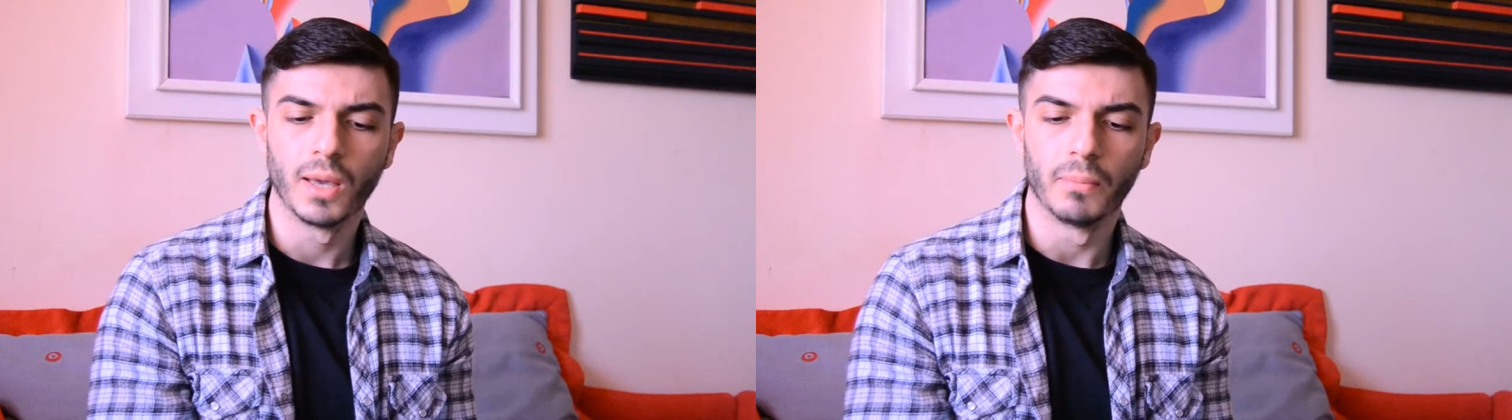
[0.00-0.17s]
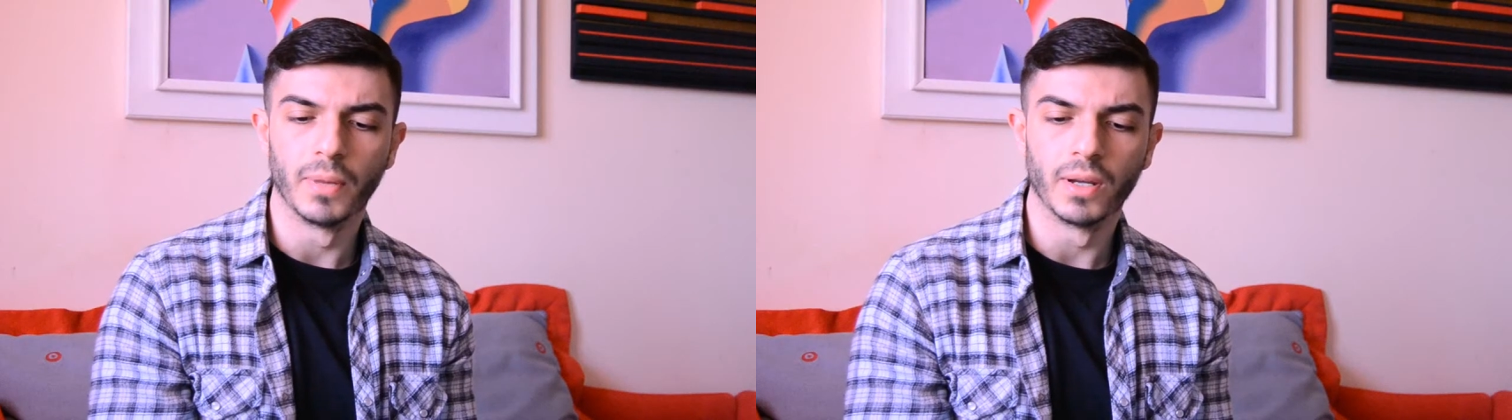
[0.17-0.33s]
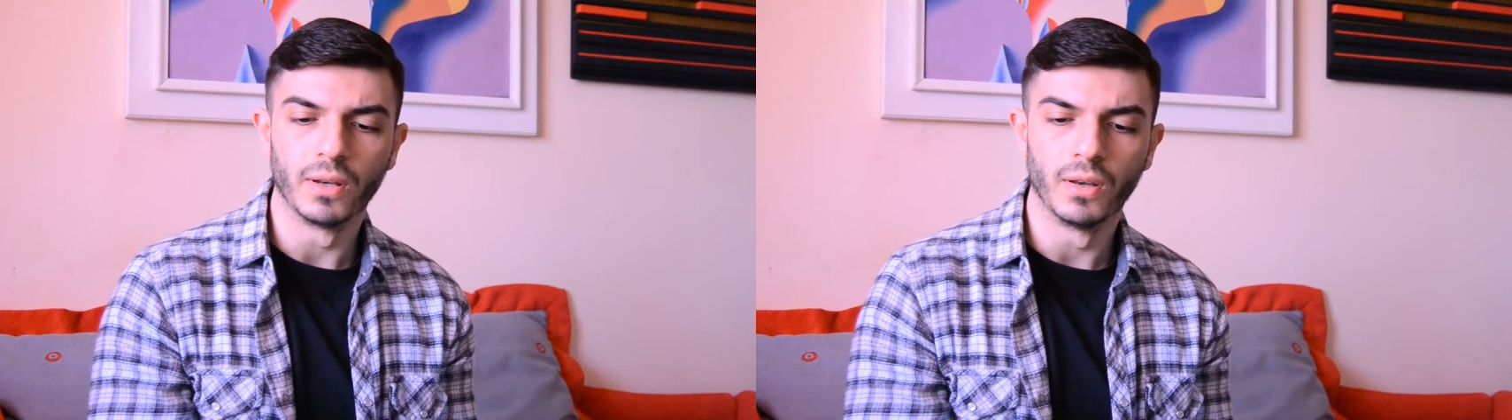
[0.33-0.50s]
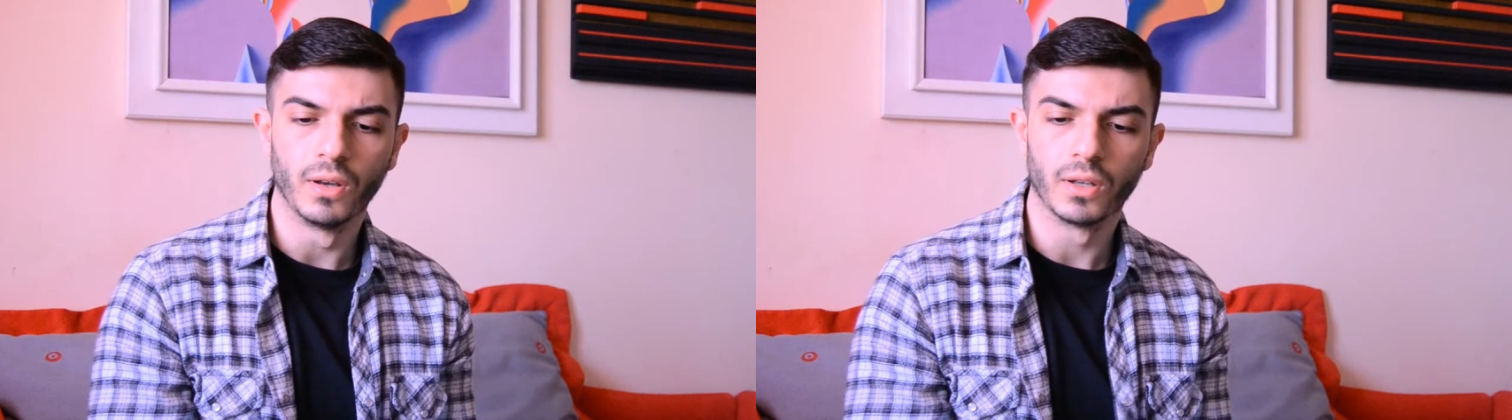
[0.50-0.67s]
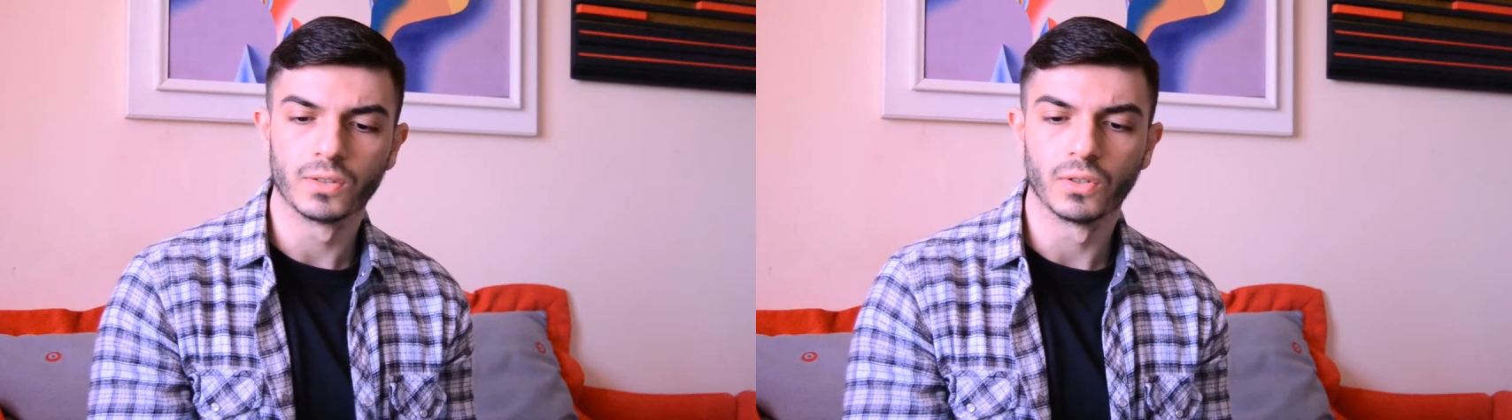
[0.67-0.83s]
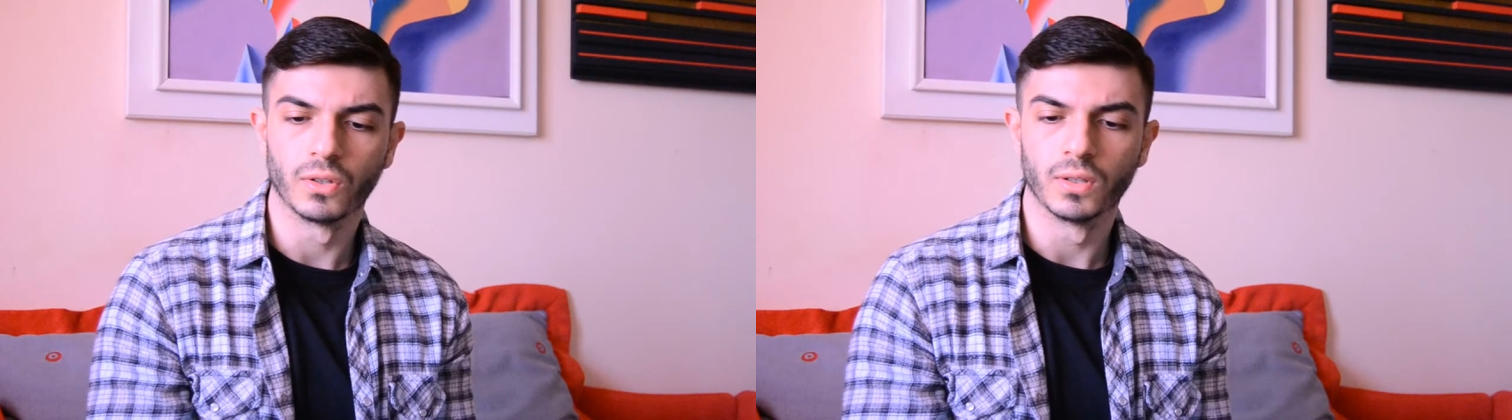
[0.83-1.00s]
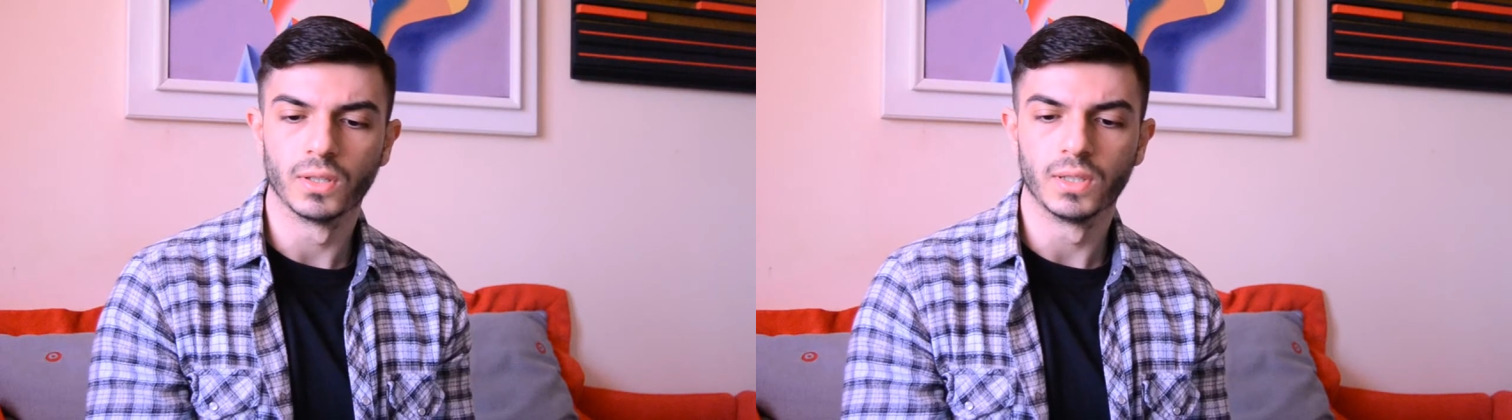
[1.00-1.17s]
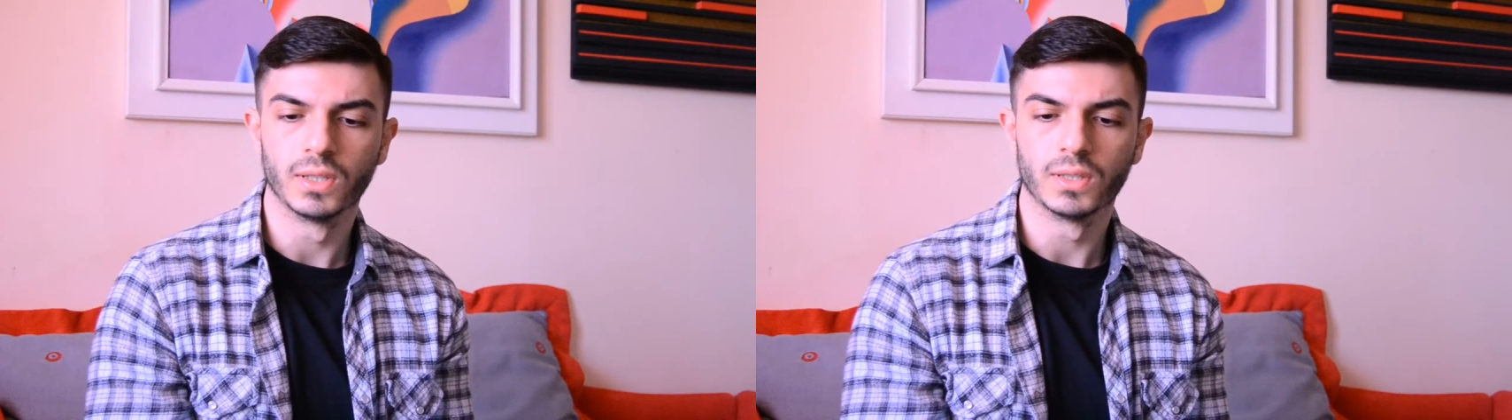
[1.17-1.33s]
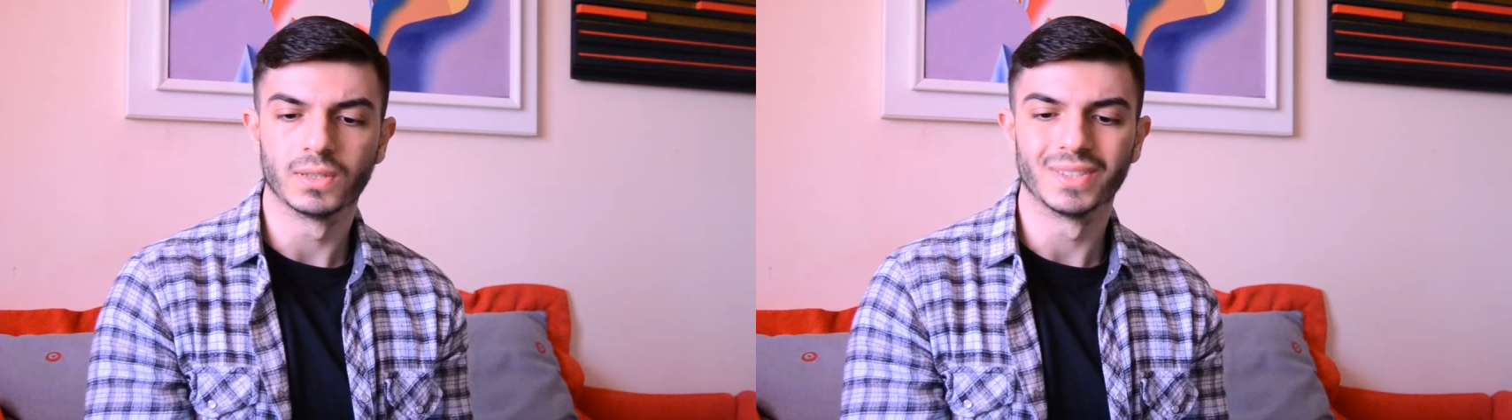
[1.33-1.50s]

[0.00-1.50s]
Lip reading: but not only,